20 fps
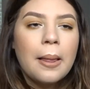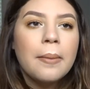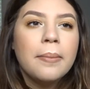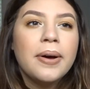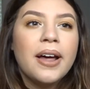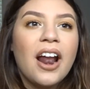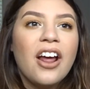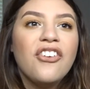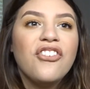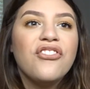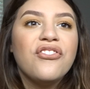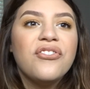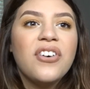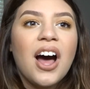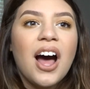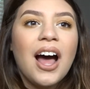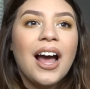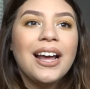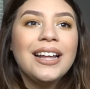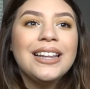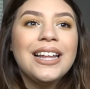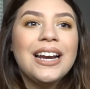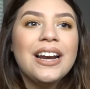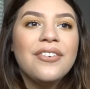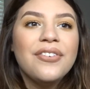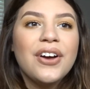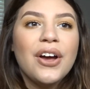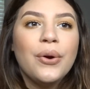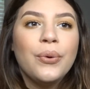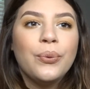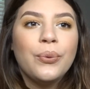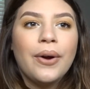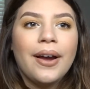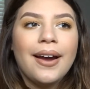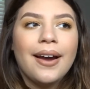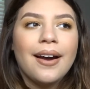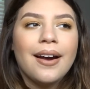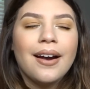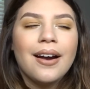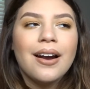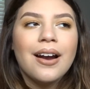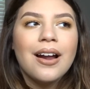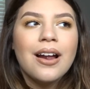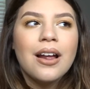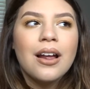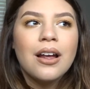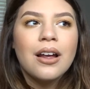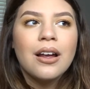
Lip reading: but I find that if I wear